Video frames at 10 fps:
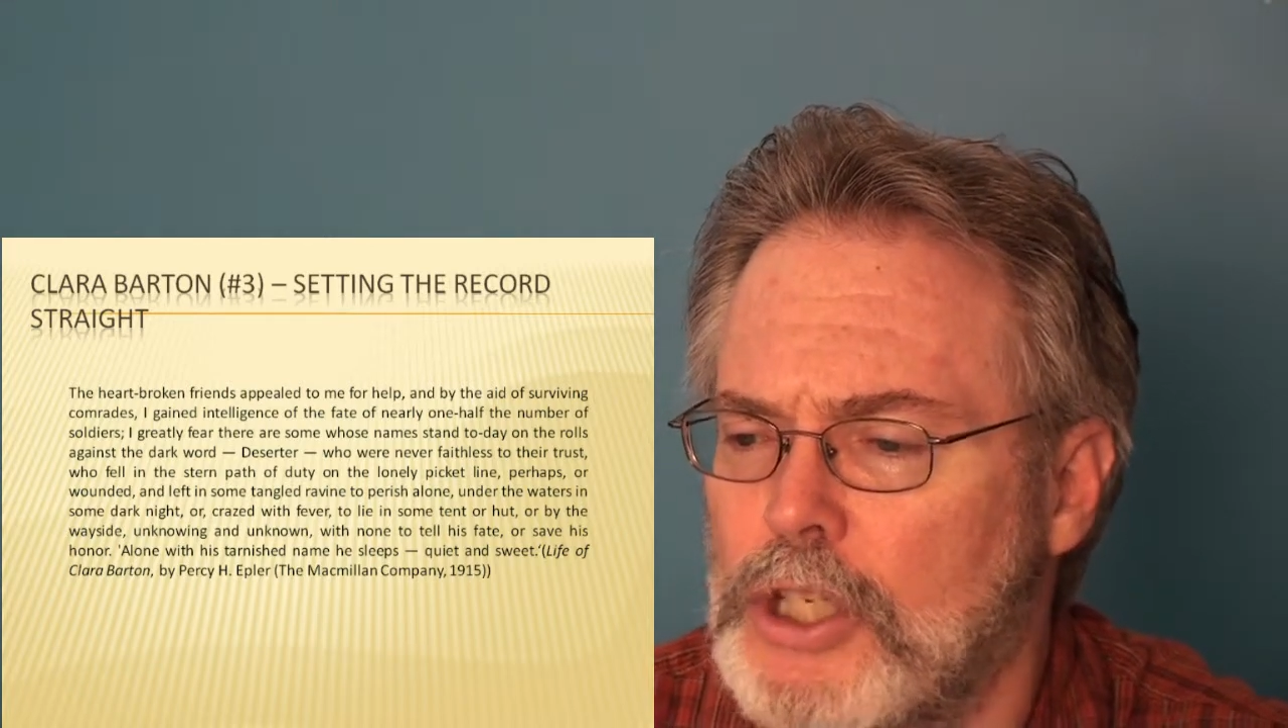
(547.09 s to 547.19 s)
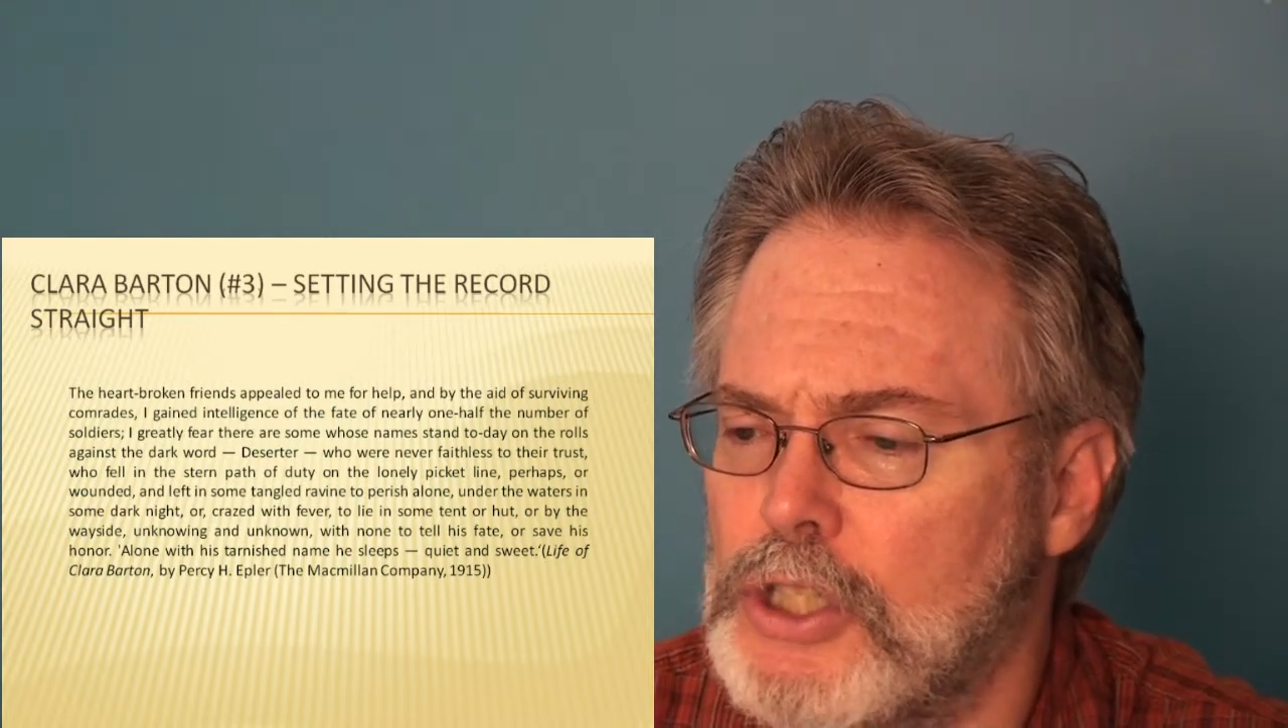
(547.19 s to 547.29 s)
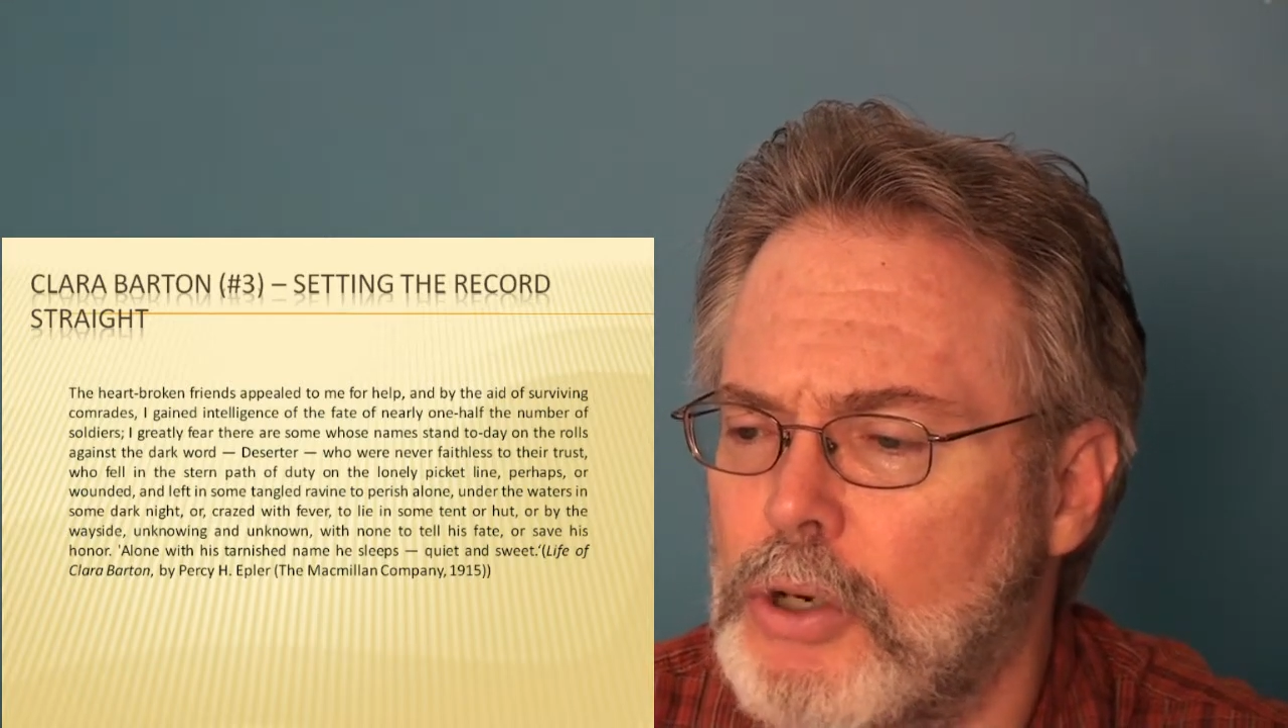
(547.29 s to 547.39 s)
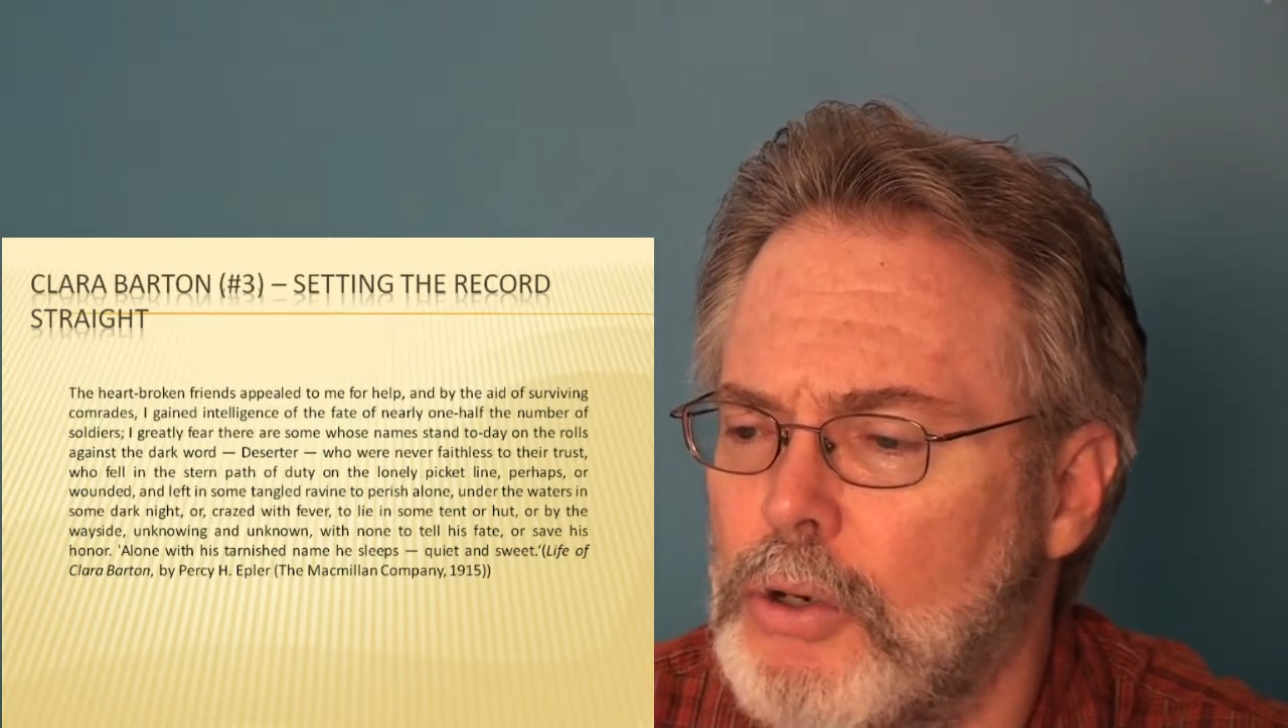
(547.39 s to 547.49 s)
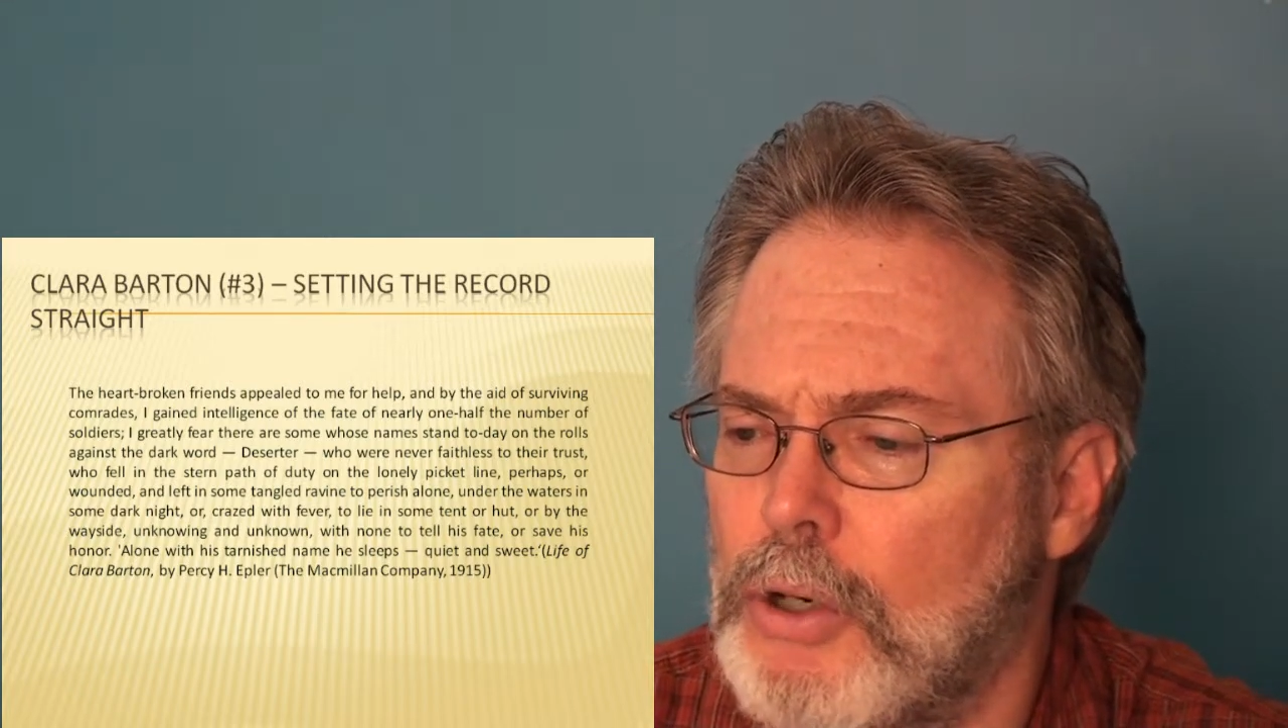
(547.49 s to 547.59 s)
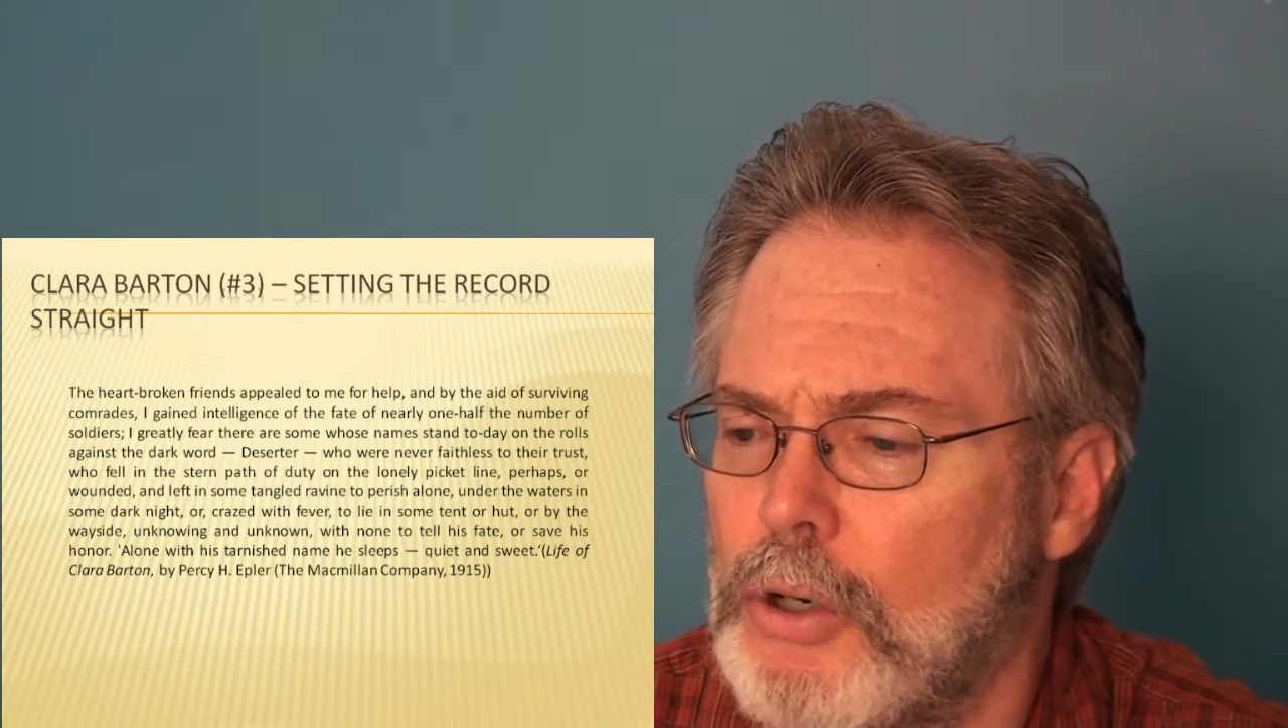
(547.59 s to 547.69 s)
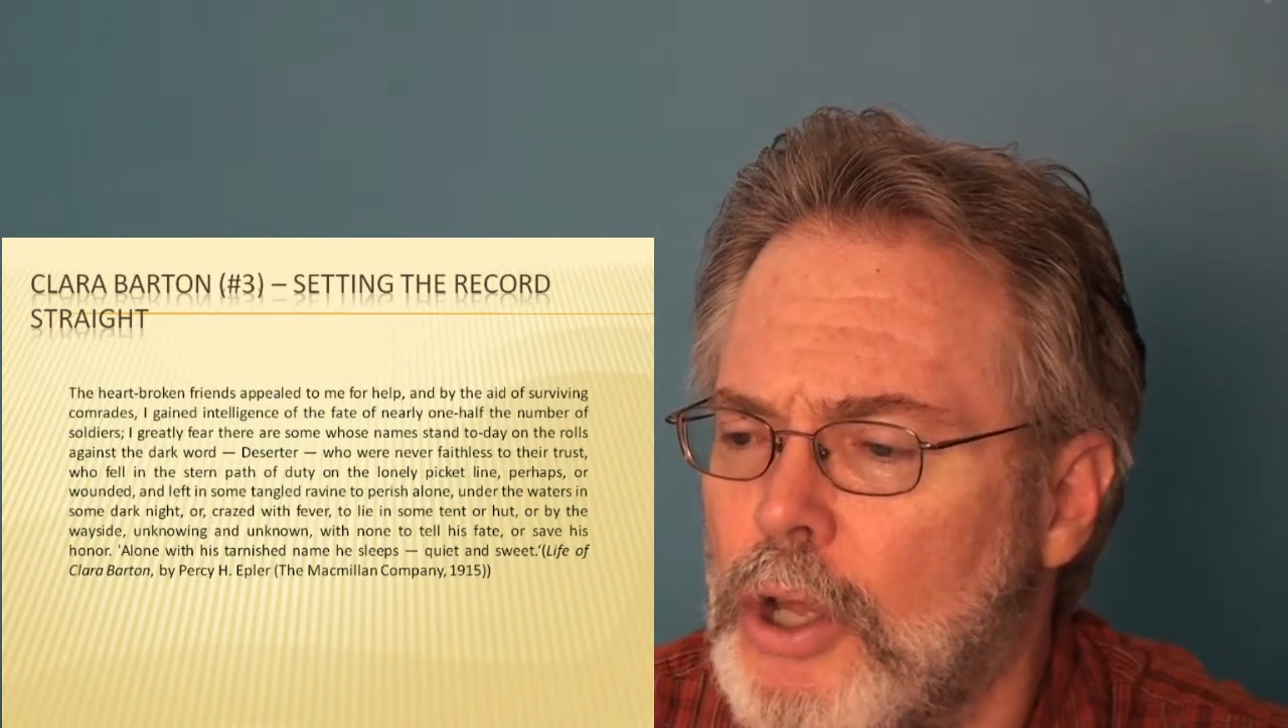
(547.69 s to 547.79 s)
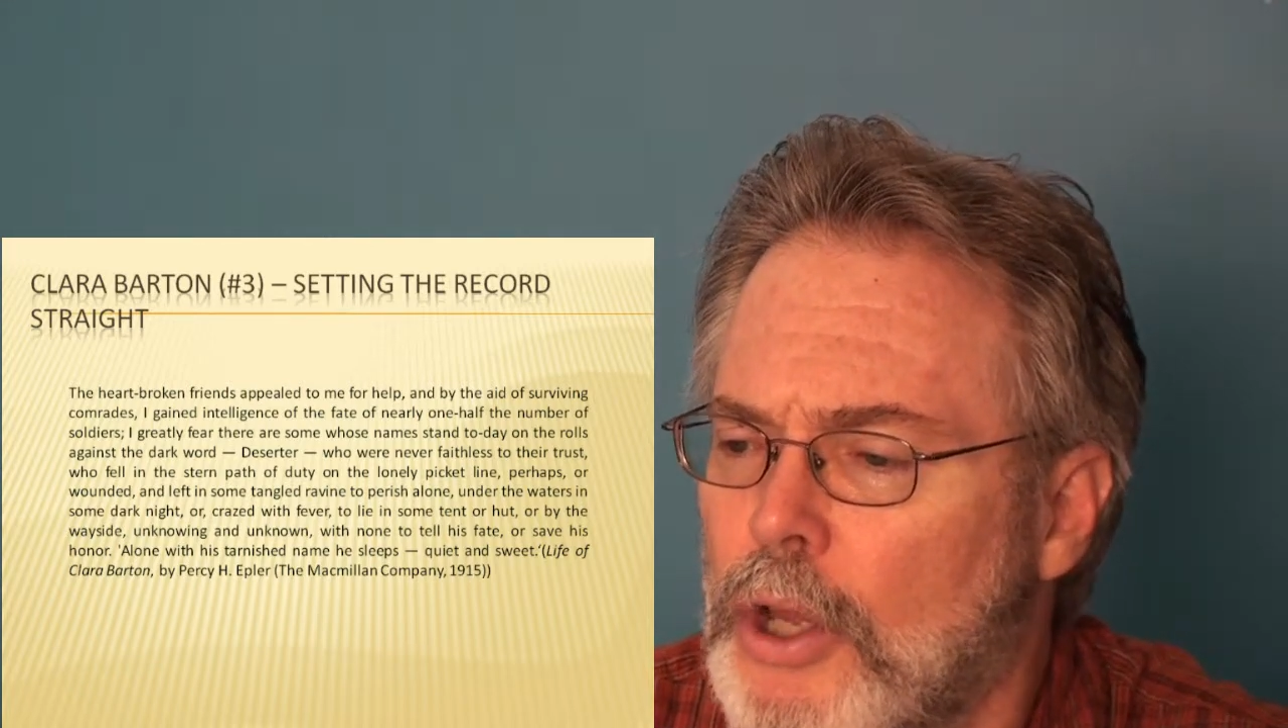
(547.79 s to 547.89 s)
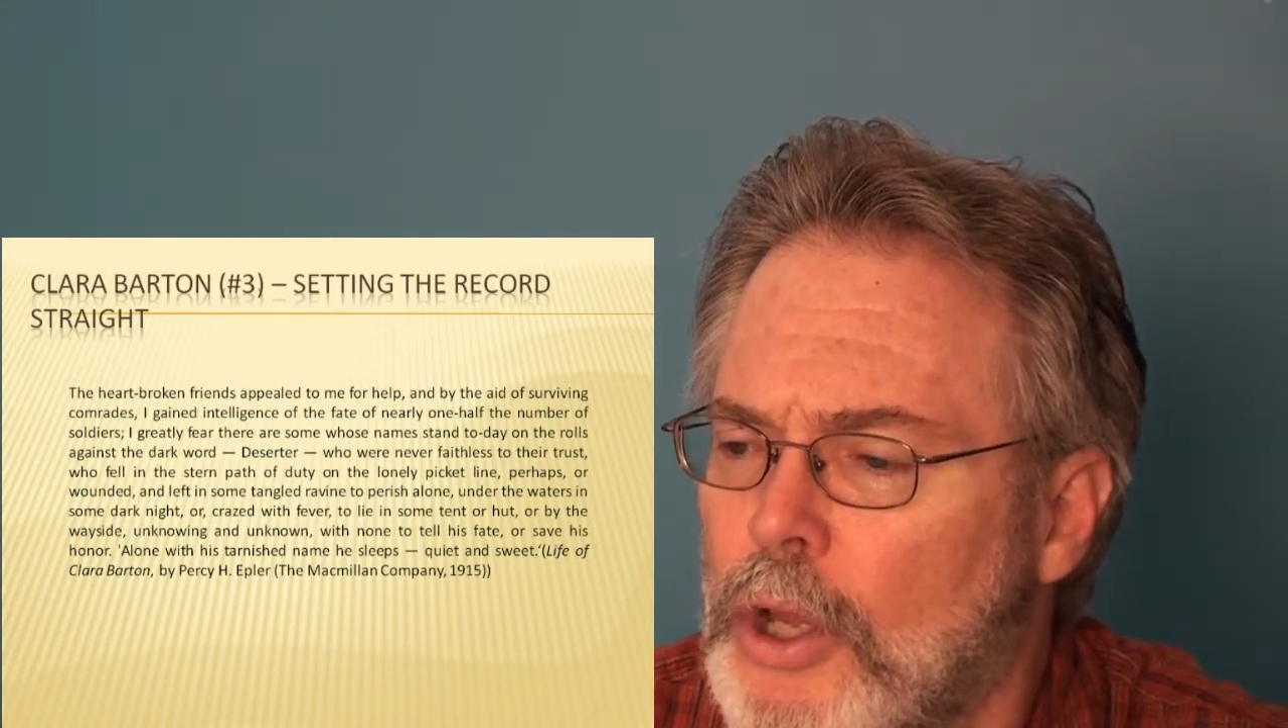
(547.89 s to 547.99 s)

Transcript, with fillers: deserter,